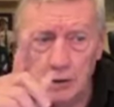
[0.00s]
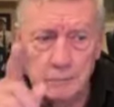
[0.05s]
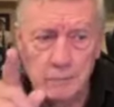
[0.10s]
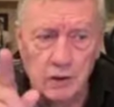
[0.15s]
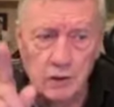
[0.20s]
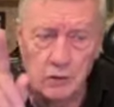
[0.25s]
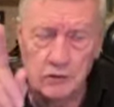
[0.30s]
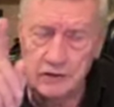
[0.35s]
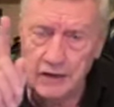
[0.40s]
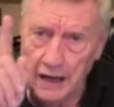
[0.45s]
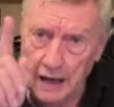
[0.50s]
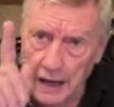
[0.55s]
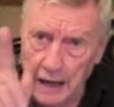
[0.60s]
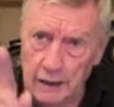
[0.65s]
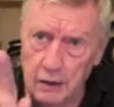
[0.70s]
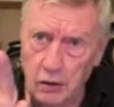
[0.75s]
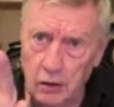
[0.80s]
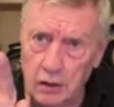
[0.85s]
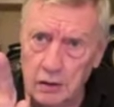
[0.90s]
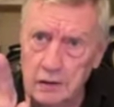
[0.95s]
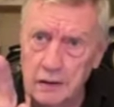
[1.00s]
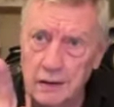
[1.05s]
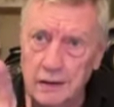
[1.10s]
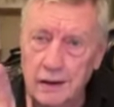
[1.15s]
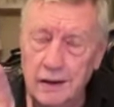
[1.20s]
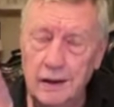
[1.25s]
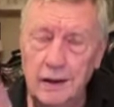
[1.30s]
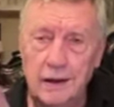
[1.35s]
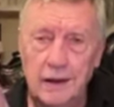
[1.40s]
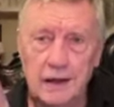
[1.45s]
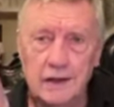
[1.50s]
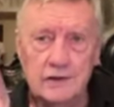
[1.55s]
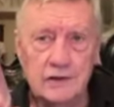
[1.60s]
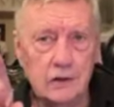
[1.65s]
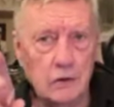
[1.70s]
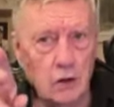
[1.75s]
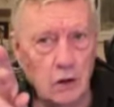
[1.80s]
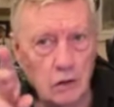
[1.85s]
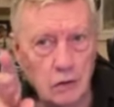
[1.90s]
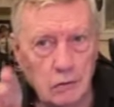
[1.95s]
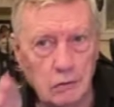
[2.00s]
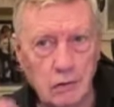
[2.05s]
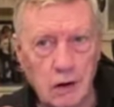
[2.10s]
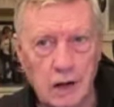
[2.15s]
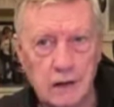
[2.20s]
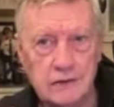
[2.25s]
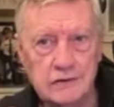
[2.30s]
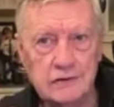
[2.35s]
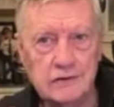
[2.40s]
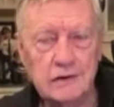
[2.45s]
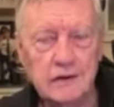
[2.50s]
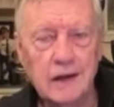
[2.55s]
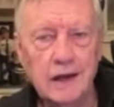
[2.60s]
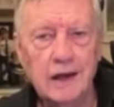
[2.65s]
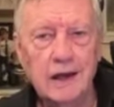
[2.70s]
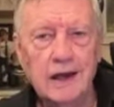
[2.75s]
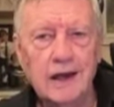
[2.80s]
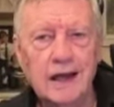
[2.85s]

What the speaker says: God, because our God is a God of grace.